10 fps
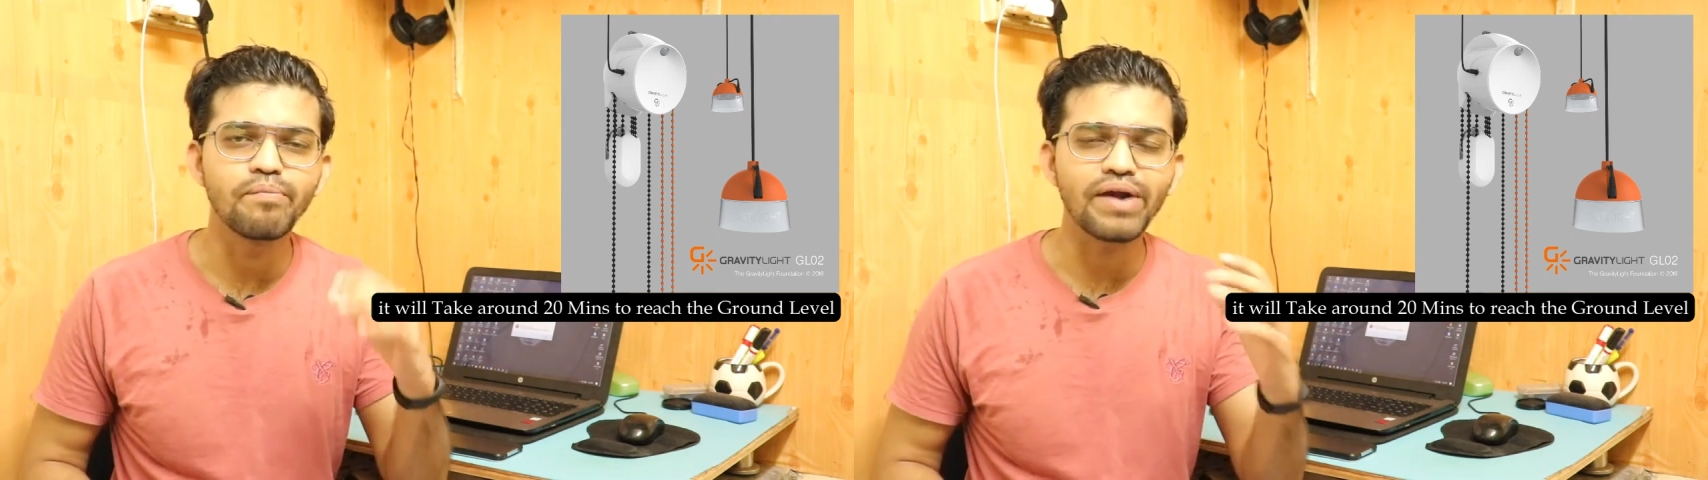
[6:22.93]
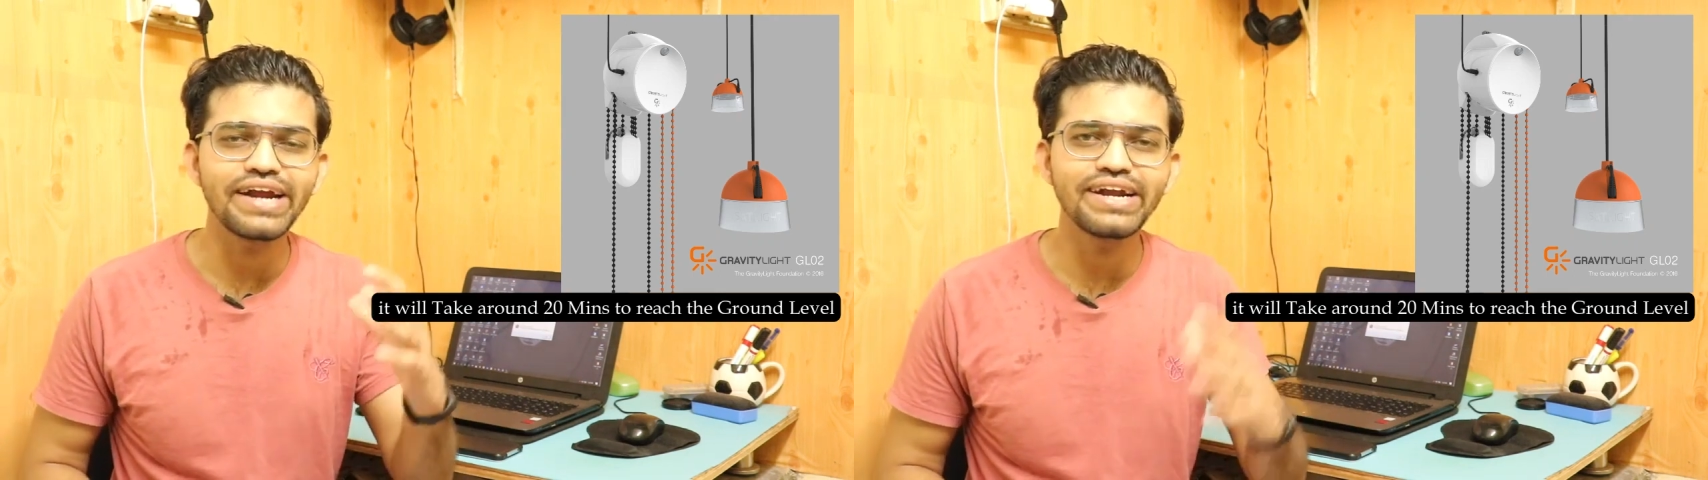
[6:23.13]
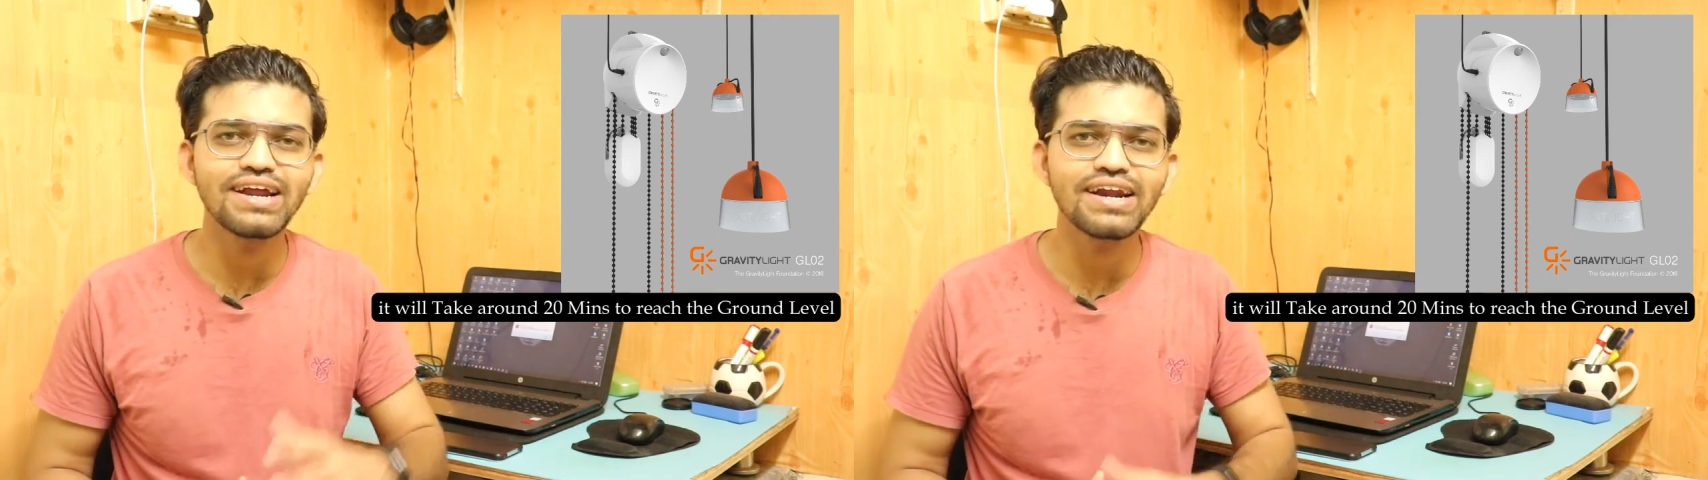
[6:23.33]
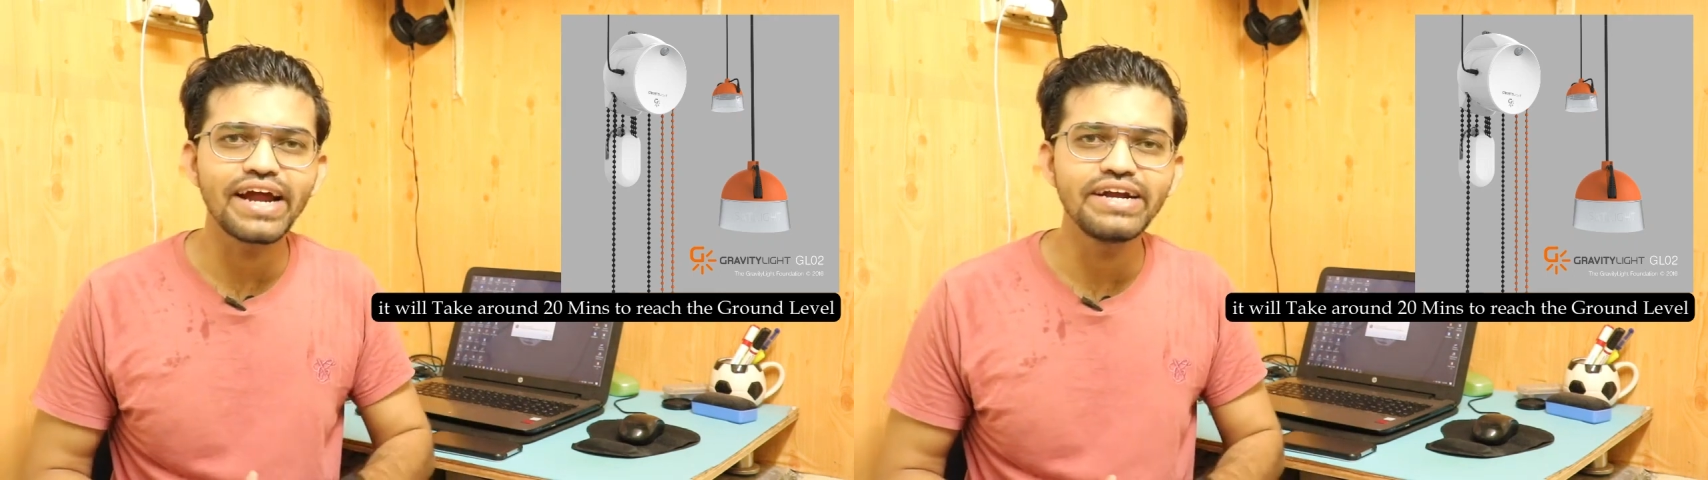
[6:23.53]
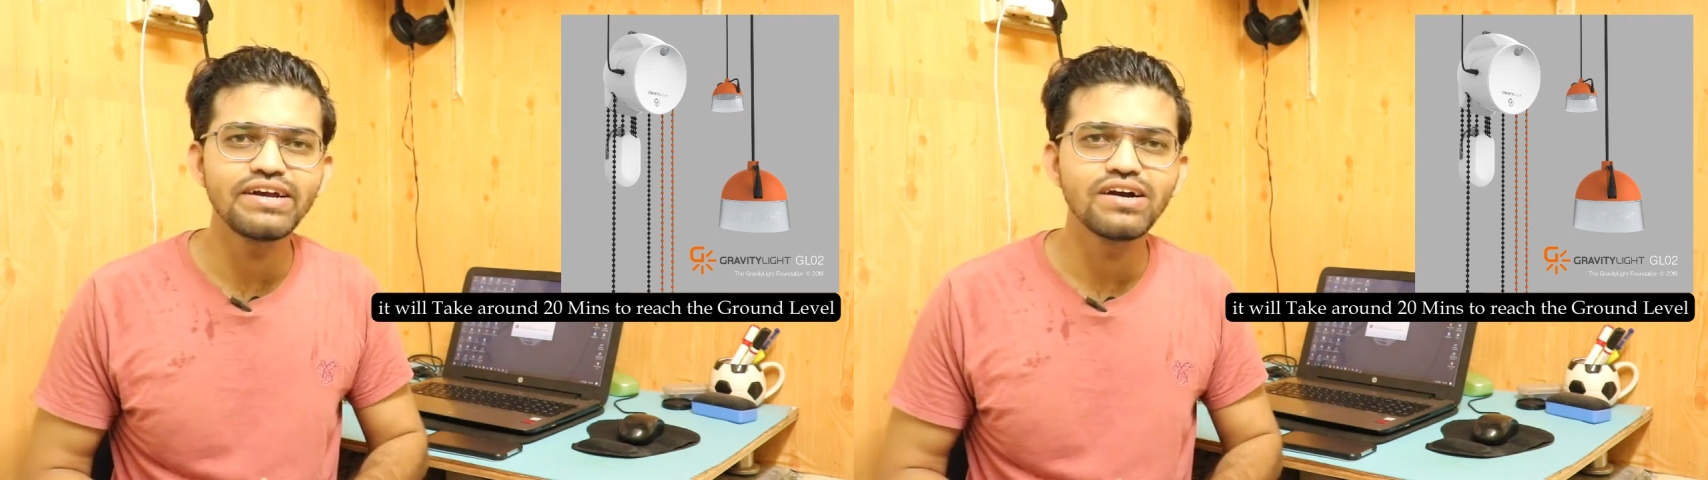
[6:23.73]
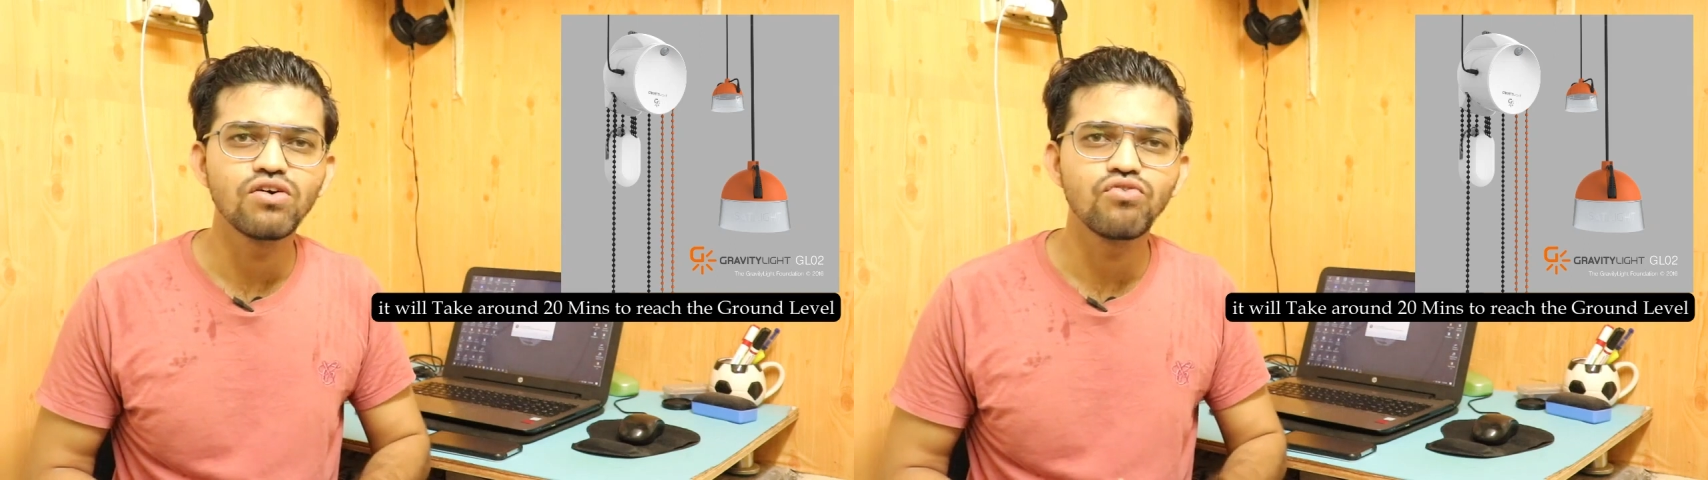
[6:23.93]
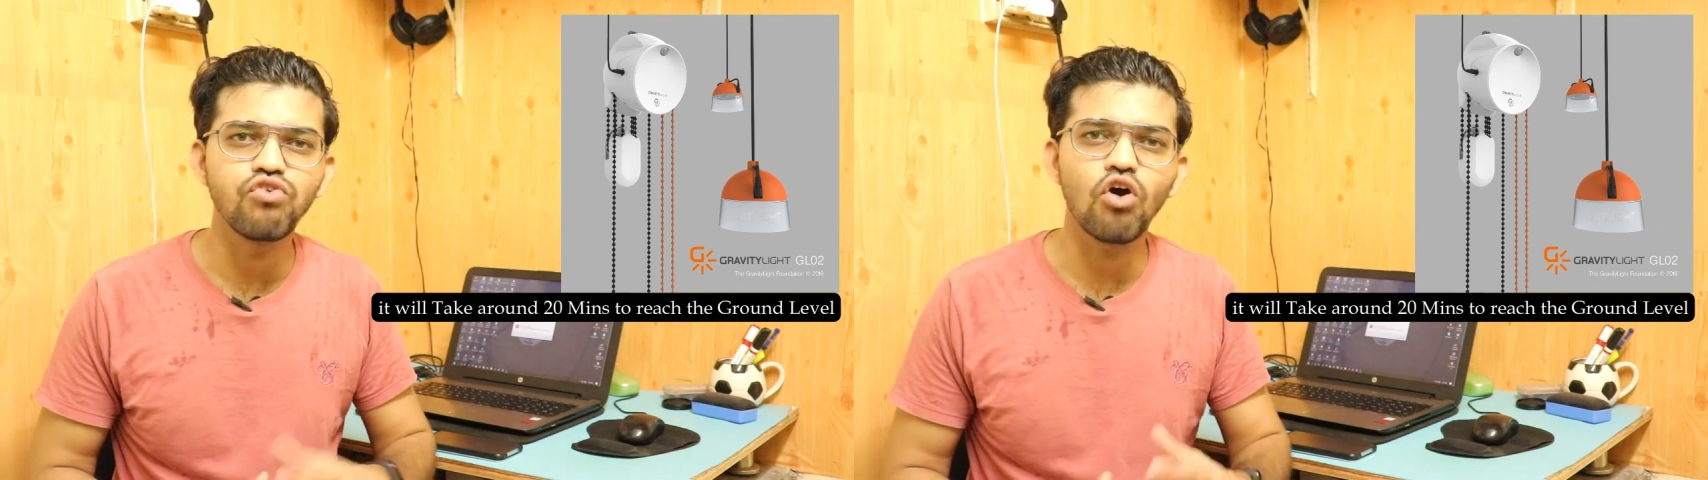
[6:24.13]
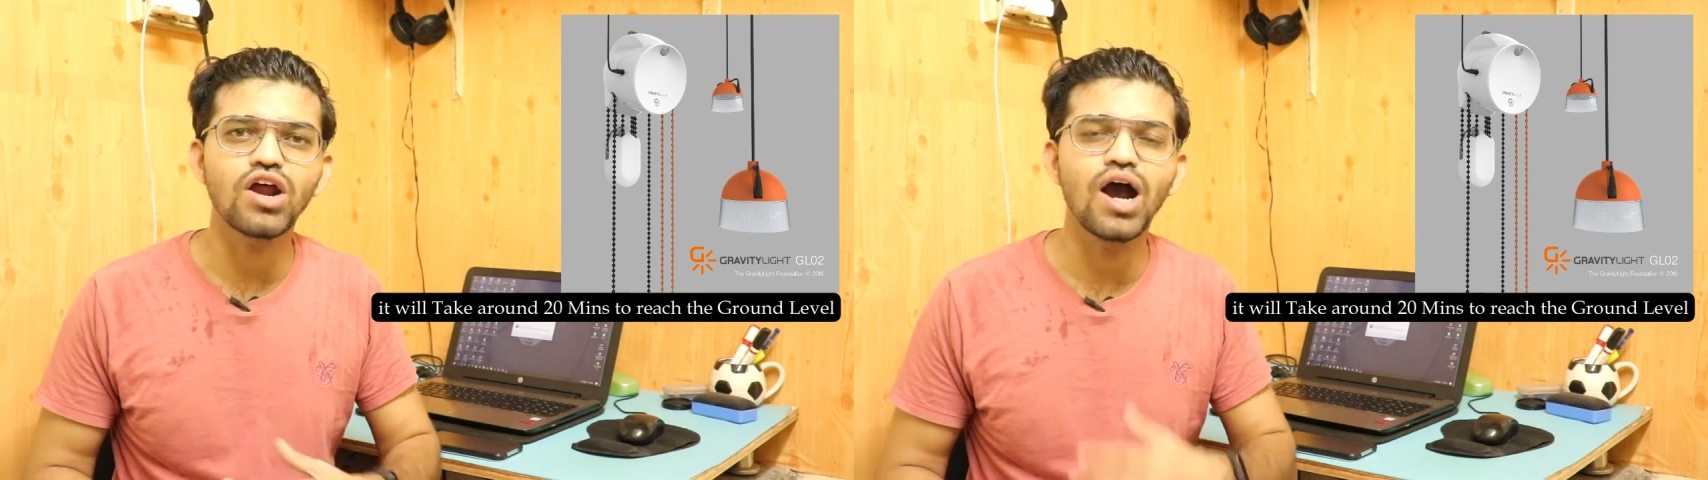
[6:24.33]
brighter light for